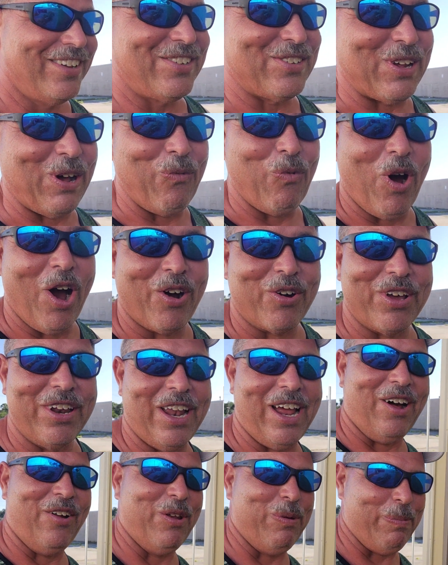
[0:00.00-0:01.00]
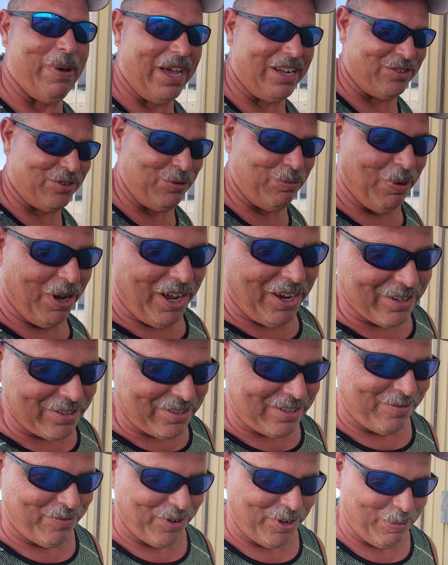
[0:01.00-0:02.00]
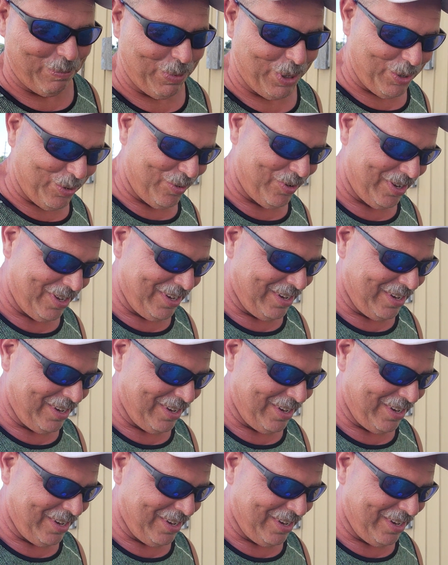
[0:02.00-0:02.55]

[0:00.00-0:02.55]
So I'm walking, I only about two blocks from the boat.